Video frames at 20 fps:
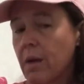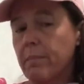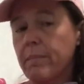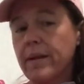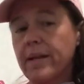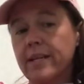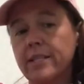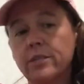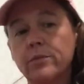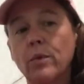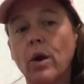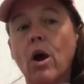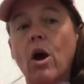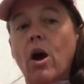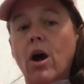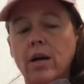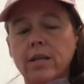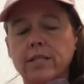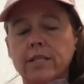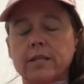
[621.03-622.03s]
But it's
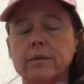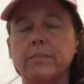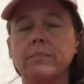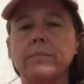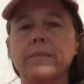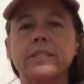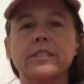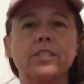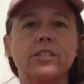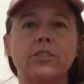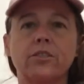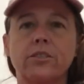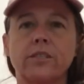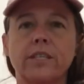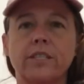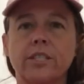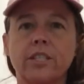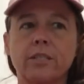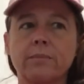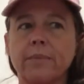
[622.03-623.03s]
awesome.
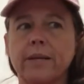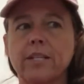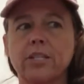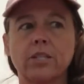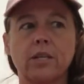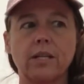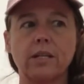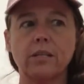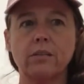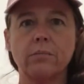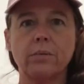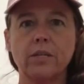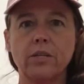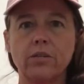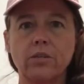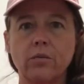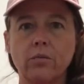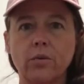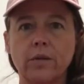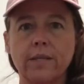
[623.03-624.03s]
It just makes a little bit
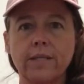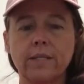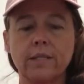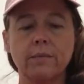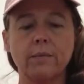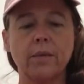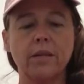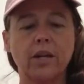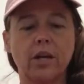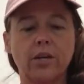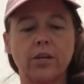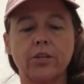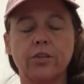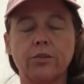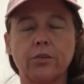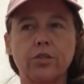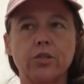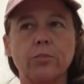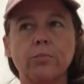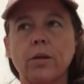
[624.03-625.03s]
of noise, and all you do
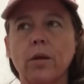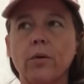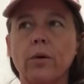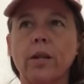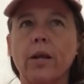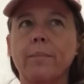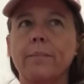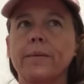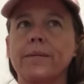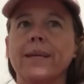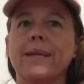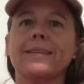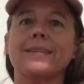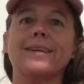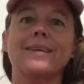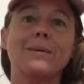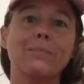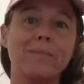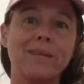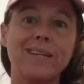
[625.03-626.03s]
is you blow it up. It takes
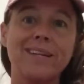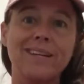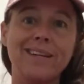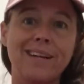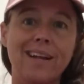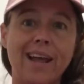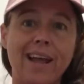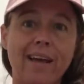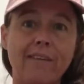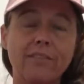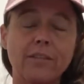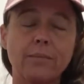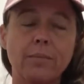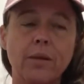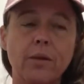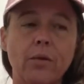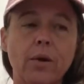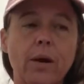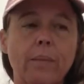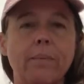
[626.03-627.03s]
like a minute and a half to
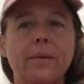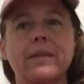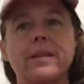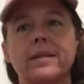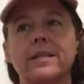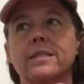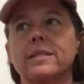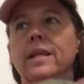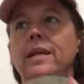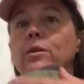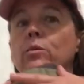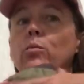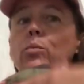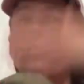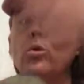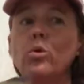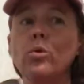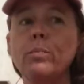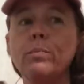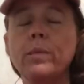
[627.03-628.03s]
blow up, and then it's like
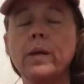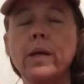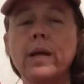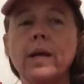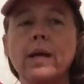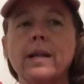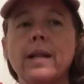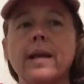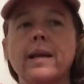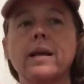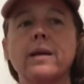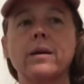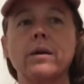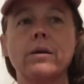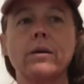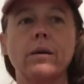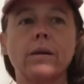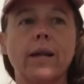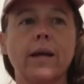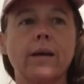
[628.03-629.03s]
whoop,
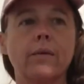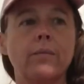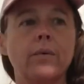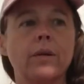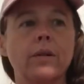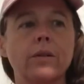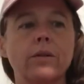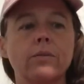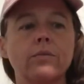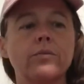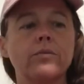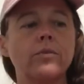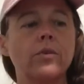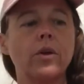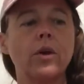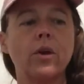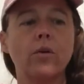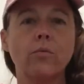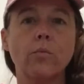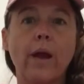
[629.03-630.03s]
like one of those
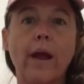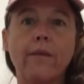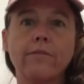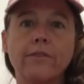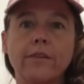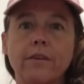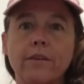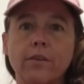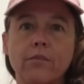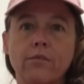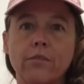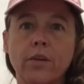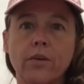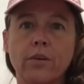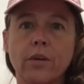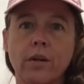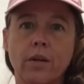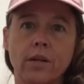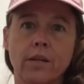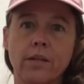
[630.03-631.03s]
rafts that you
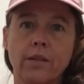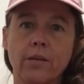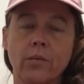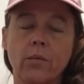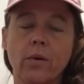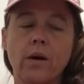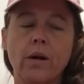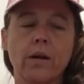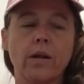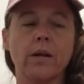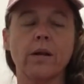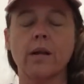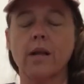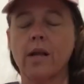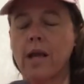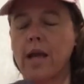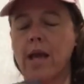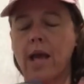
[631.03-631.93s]
float on in the water.